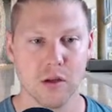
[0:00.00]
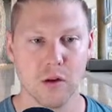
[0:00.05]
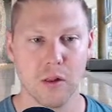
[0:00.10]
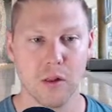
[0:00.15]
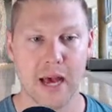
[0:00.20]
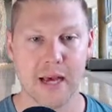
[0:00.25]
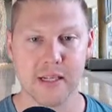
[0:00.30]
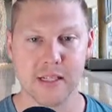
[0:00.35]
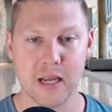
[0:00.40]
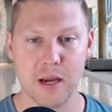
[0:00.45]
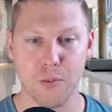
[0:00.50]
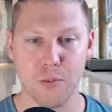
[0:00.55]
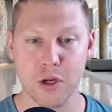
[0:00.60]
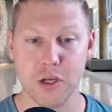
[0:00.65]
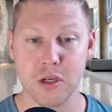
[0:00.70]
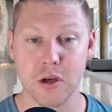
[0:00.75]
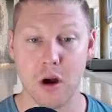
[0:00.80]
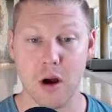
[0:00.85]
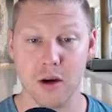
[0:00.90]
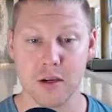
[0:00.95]
last time we
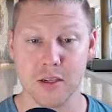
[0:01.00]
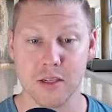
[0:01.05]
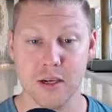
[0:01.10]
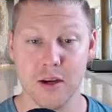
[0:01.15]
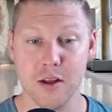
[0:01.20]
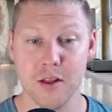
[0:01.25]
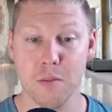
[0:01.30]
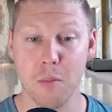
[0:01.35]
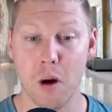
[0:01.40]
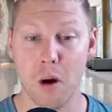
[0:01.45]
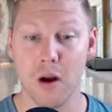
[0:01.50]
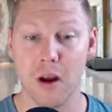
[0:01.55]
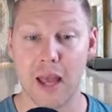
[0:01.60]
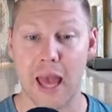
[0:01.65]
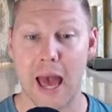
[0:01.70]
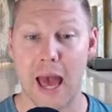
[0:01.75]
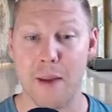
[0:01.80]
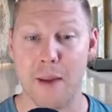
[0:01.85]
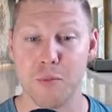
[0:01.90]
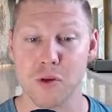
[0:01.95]
talked, the market
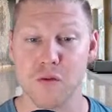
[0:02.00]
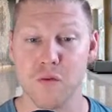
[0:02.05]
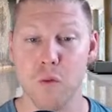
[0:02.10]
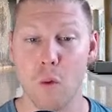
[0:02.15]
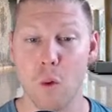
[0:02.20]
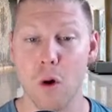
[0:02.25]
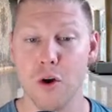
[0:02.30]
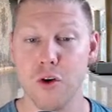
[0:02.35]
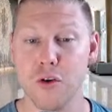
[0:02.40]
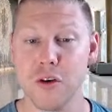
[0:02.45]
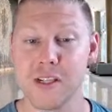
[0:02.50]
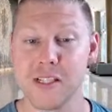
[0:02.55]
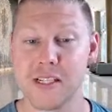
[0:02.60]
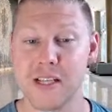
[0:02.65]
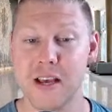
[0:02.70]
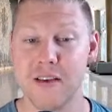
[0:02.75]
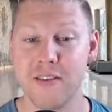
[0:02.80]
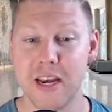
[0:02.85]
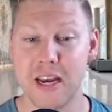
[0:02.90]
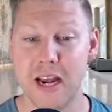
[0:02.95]
cap was
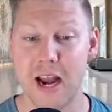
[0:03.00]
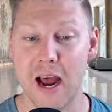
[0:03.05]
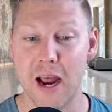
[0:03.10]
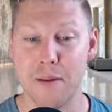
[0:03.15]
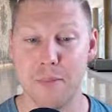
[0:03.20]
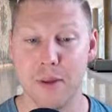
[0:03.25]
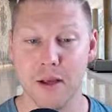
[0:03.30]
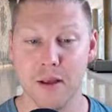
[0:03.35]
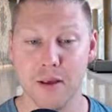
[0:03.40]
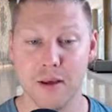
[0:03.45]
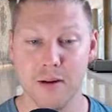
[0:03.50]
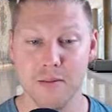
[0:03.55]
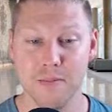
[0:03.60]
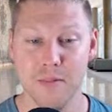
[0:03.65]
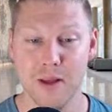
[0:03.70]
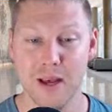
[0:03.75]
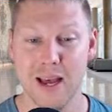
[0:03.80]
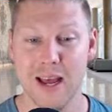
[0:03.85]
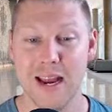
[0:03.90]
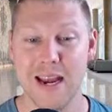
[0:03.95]
479 million.
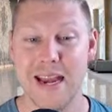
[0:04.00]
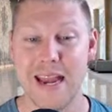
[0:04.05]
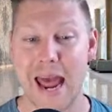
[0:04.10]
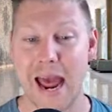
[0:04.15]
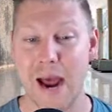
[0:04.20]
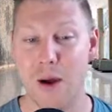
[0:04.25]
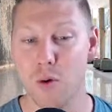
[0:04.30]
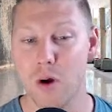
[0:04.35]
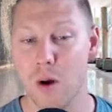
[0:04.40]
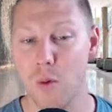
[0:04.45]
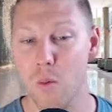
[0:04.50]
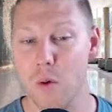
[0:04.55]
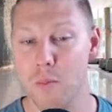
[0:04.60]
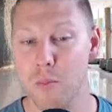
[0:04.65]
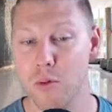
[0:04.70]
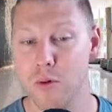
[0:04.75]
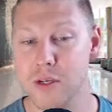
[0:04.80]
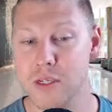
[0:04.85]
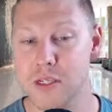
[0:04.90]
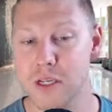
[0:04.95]
Now we're at
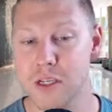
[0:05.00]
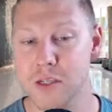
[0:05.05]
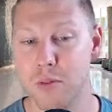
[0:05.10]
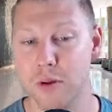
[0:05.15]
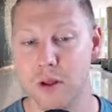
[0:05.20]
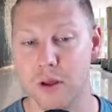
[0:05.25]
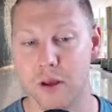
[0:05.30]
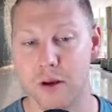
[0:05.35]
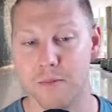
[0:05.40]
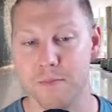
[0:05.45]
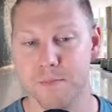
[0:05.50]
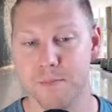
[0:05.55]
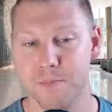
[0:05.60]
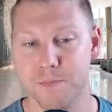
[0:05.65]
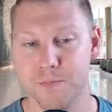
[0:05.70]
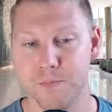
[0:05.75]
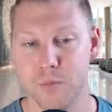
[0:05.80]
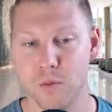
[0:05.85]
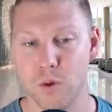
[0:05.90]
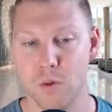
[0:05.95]
1.6 billion,
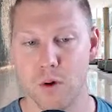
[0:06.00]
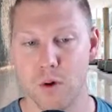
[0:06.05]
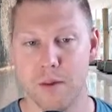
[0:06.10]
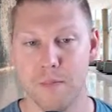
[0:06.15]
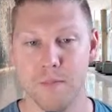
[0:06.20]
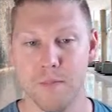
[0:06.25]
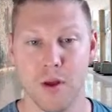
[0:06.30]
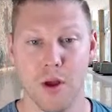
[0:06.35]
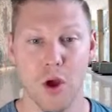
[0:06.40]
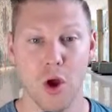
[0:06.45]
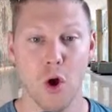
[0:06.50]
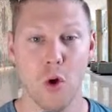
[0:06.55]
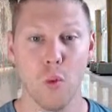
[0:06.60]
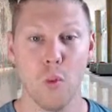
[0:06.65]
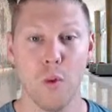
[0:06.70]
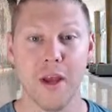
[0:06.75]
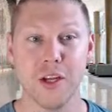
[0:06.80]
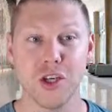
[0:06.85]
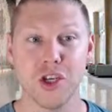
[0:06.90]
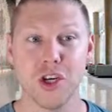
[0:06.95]
right?
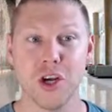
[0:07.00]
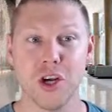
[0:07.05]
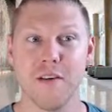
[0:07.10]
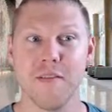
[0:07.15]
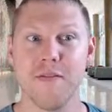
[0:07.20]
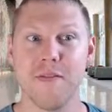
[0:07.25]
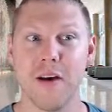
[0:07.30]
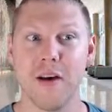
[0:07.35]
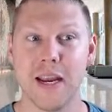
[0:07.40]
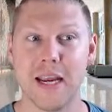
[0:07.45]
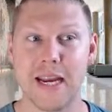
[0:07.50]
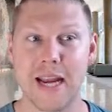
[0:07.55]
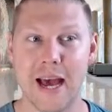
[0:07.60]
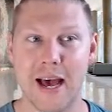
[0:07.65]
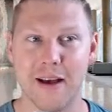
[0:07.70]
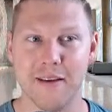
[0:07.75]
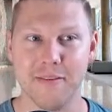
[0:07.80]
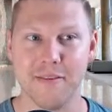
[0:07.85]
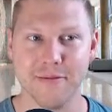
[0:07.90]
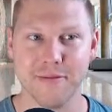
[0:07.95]
Which, funny
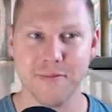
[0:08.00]
enough,